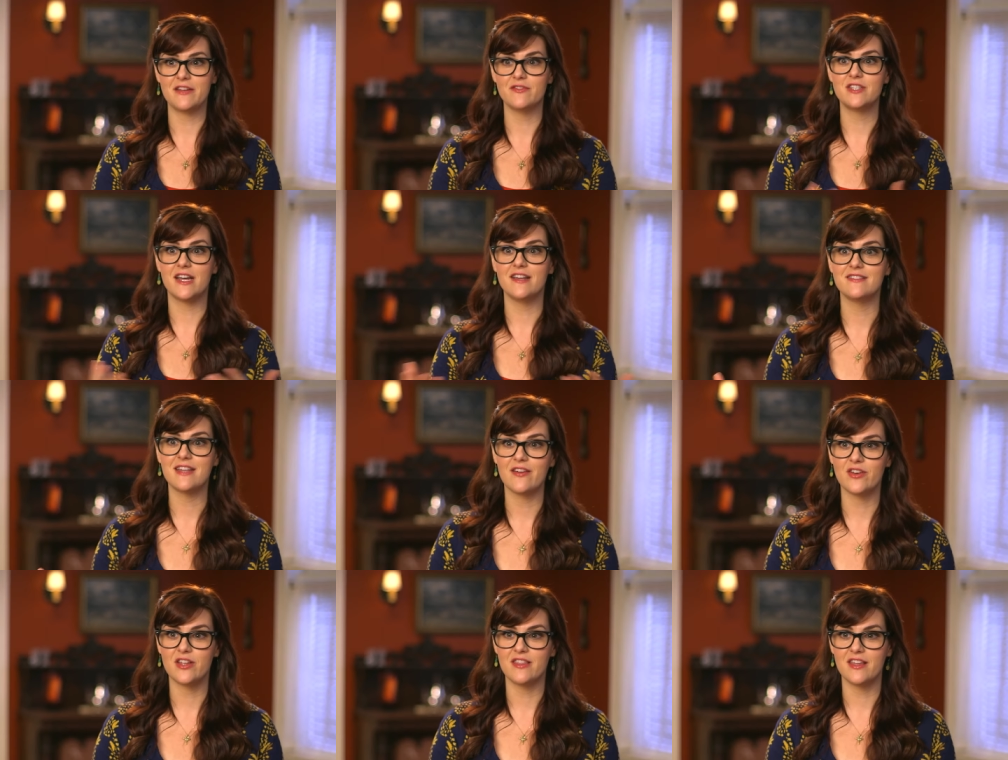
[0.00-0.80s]
of
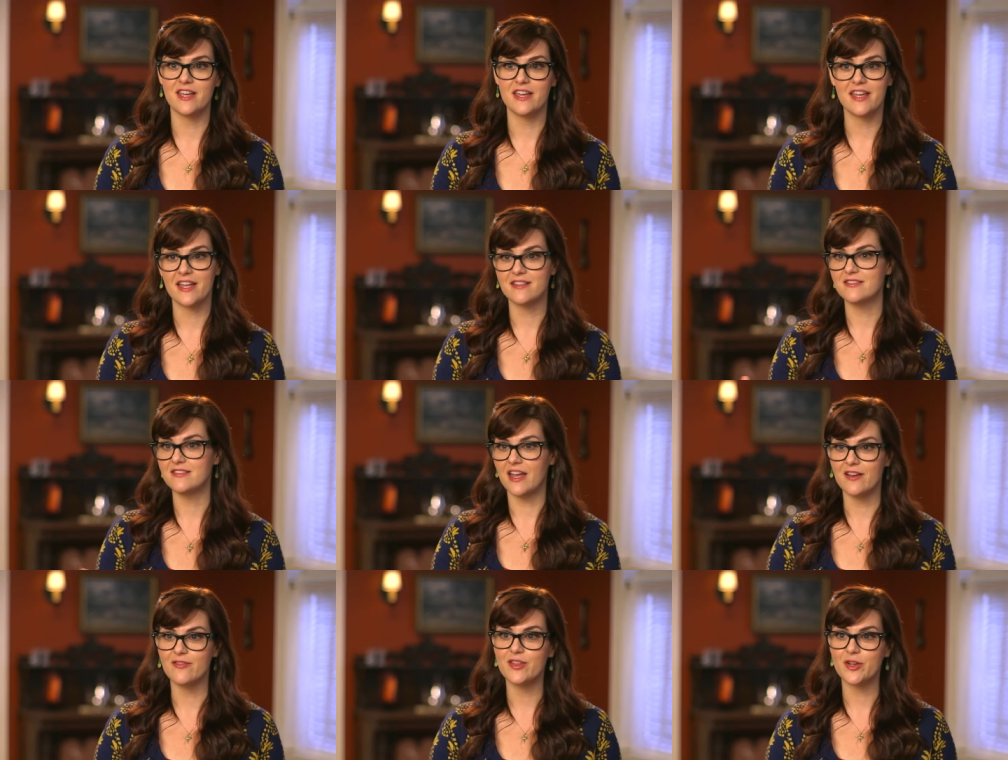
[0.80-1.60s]
does everything and
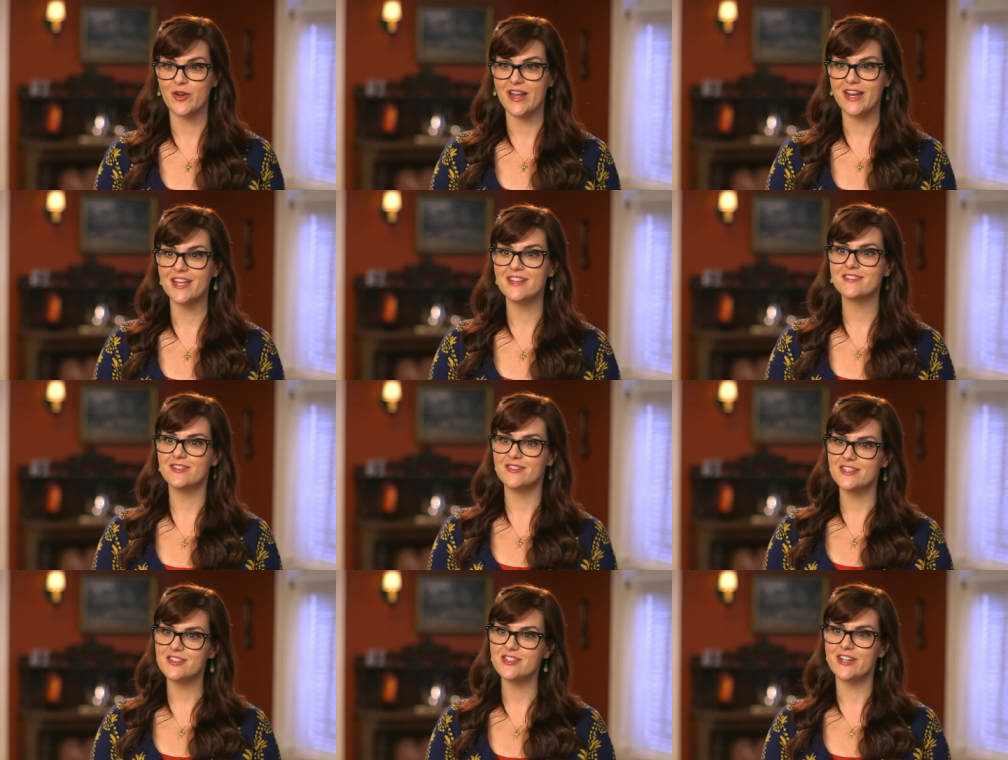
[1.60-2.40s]
gets none of the credit.
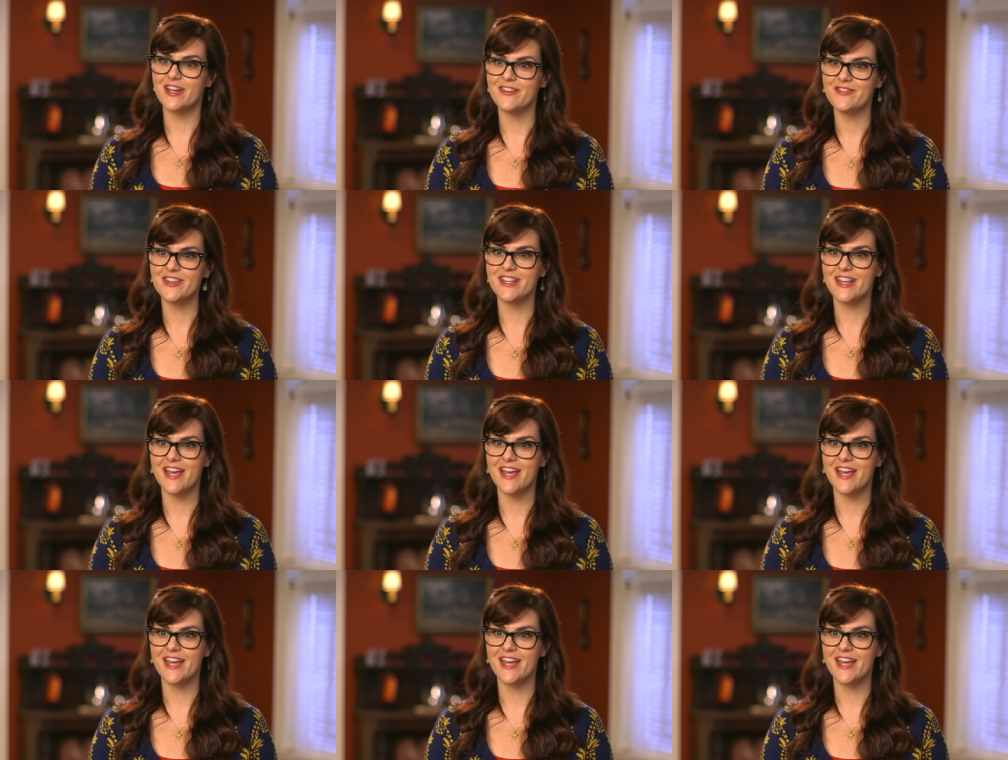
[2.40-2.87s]
So this year, I feel